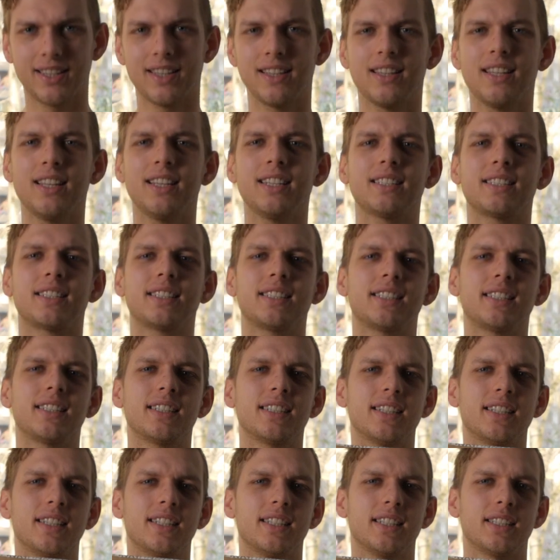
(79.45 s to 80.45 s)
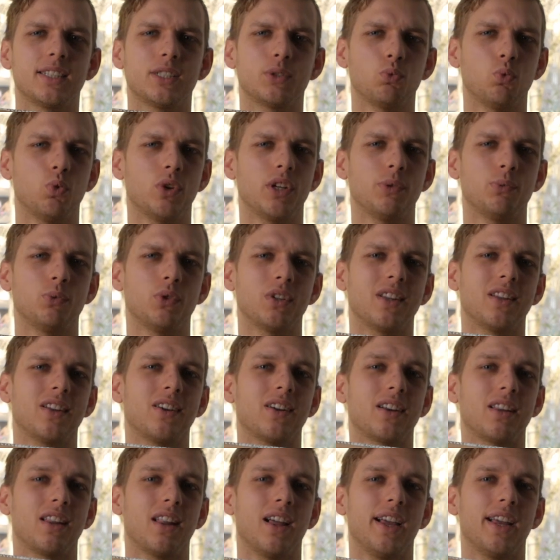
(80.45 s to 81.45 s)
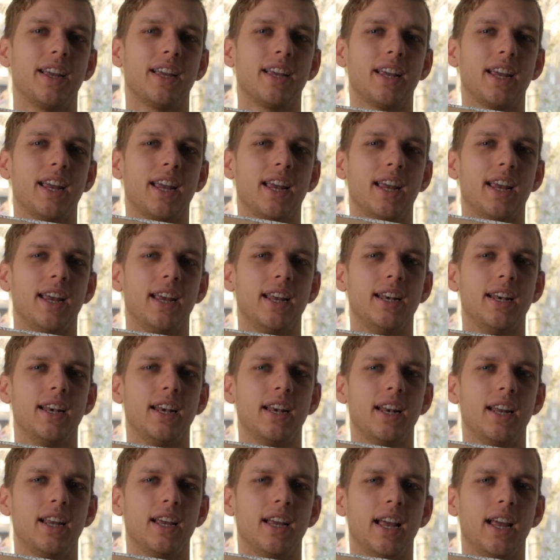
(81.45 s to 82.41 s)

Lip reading: this is what it would look like in